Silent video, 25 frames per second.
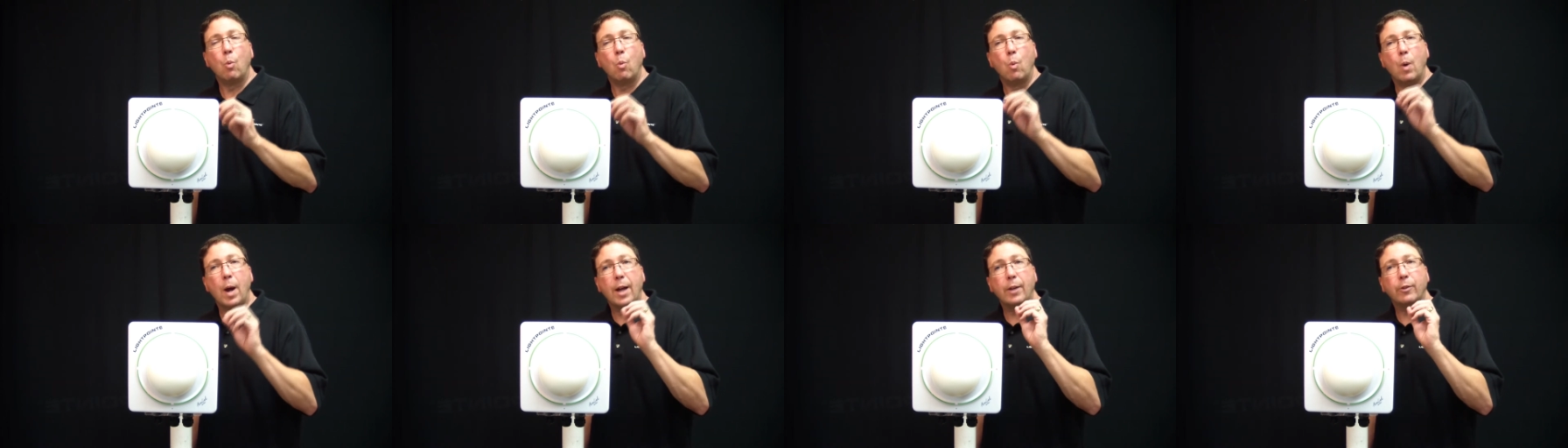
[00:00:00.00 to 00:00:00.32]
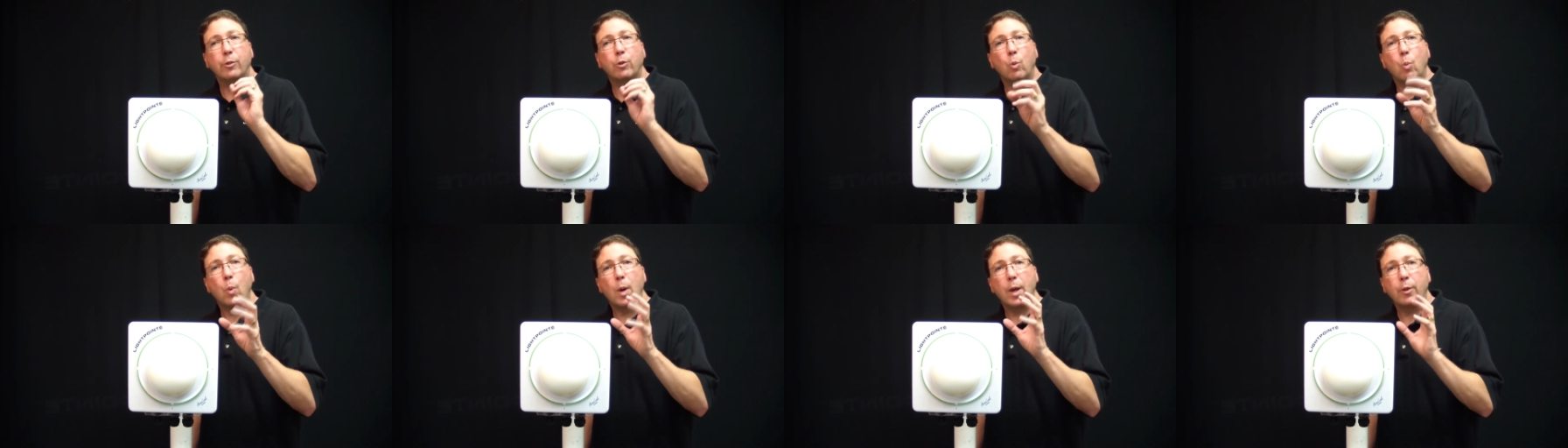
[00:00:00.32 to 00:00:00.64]

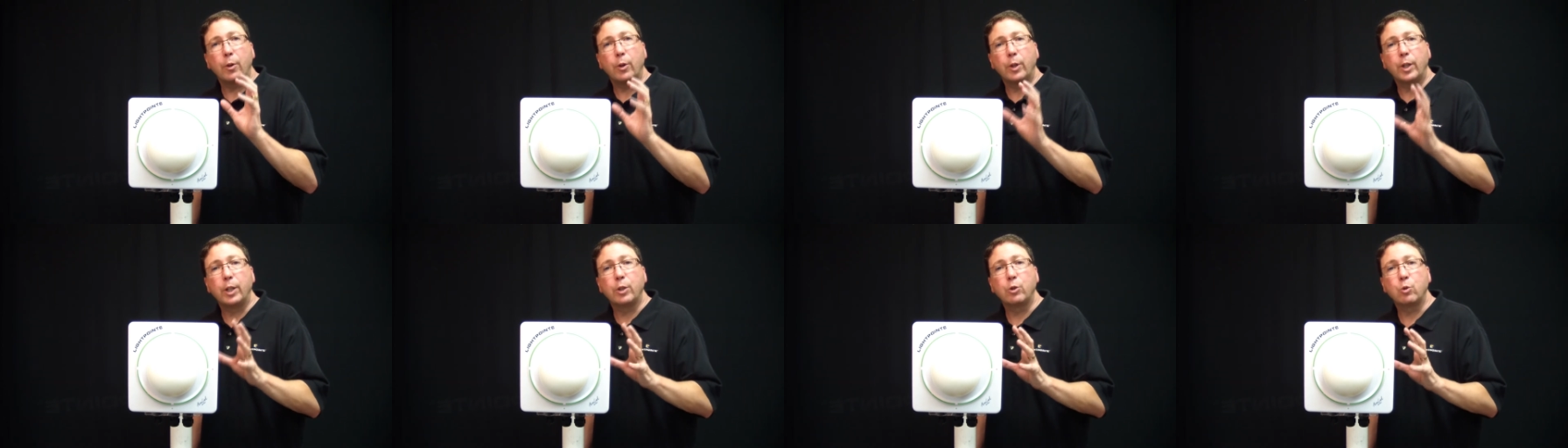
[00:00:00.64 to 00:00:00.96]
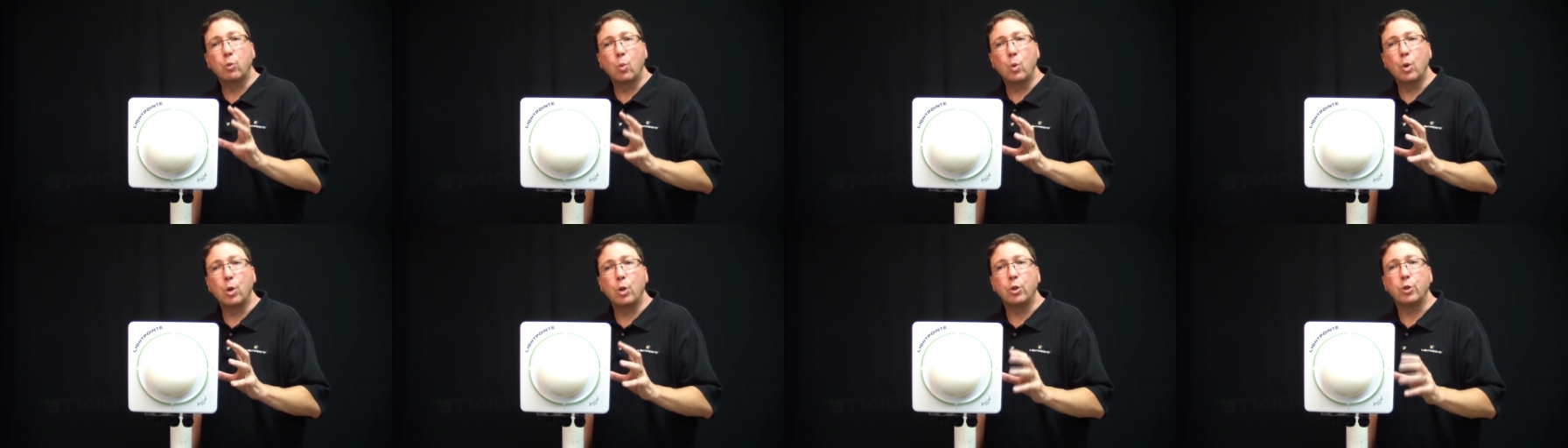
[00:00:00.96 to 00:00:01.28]
as the weather gets
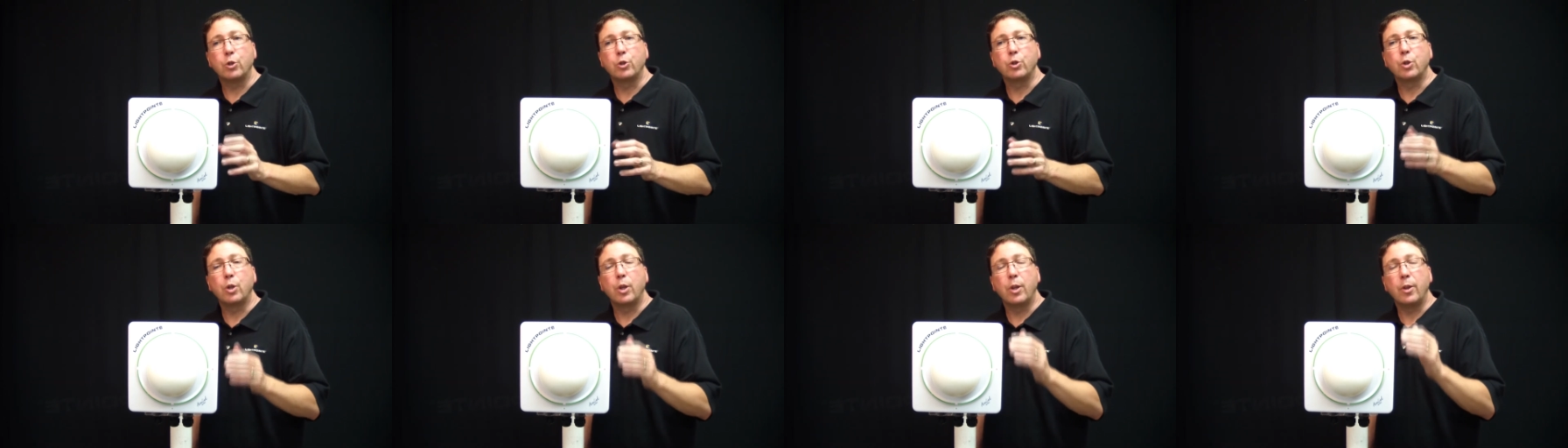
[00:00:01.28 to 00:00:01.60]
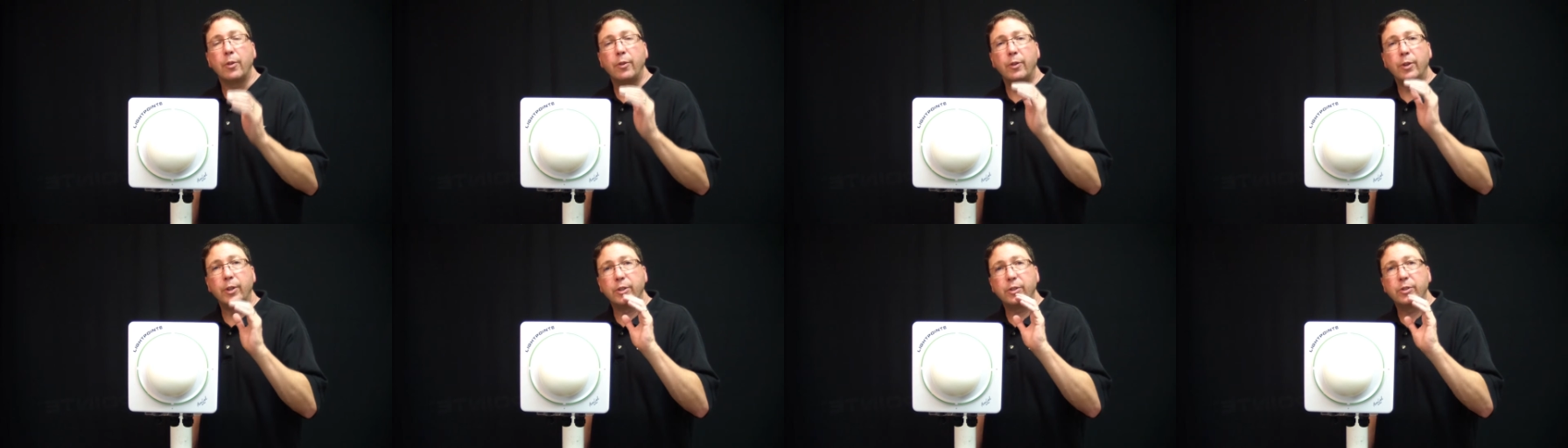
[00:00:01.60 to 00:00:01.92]
worse,
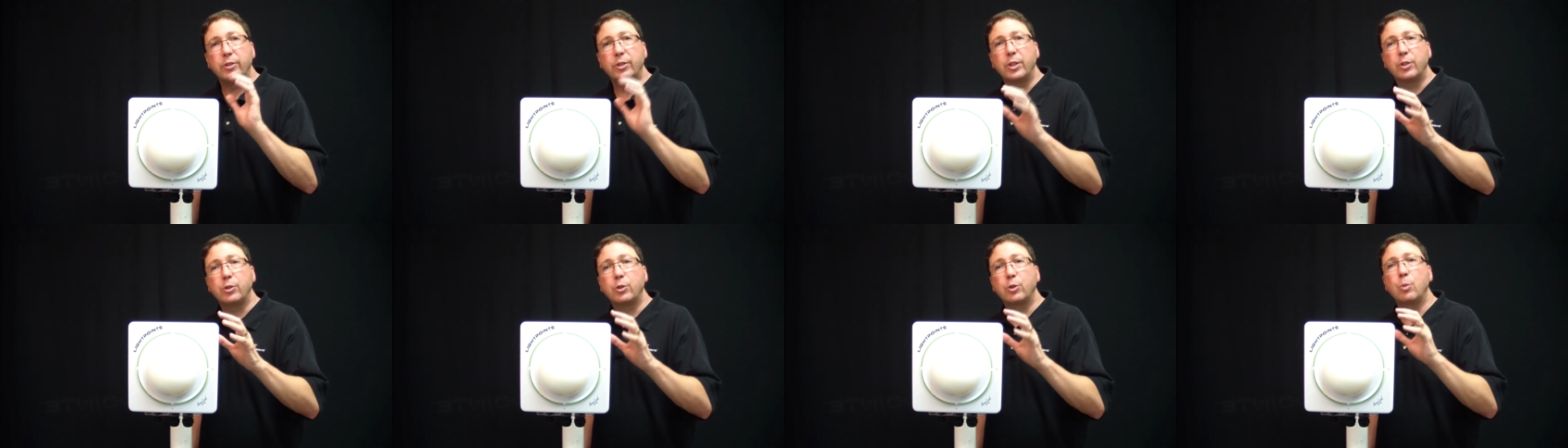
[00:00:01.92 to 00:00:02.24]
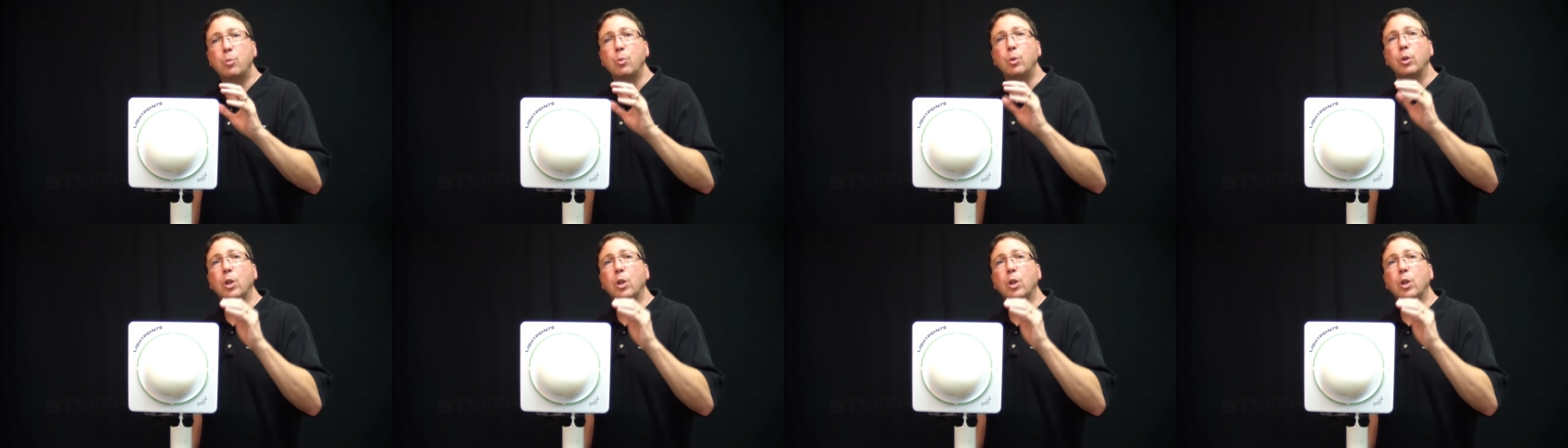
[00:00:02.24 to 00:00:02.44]
the system